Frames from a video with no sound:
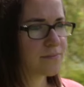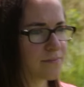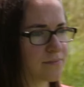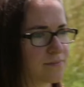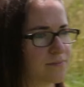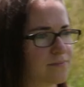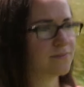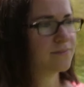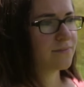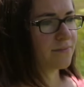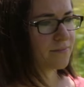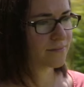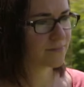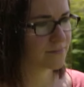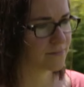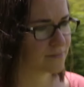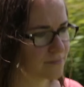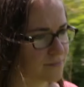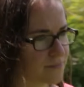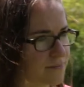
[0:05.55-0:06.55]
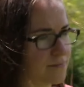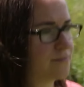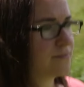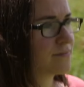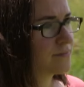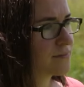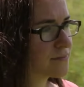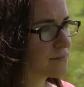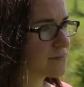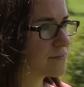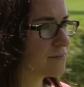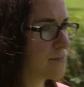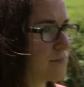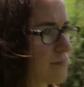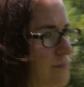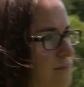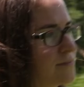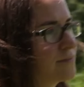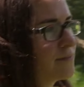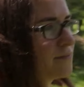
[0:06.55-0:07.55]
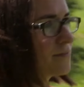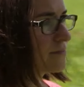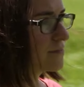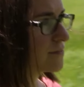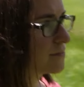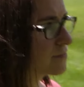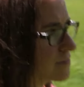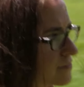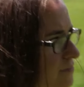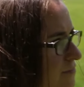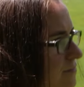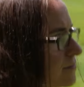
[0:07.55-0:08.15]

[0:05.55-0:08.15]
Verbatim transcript: up in Hatfield. And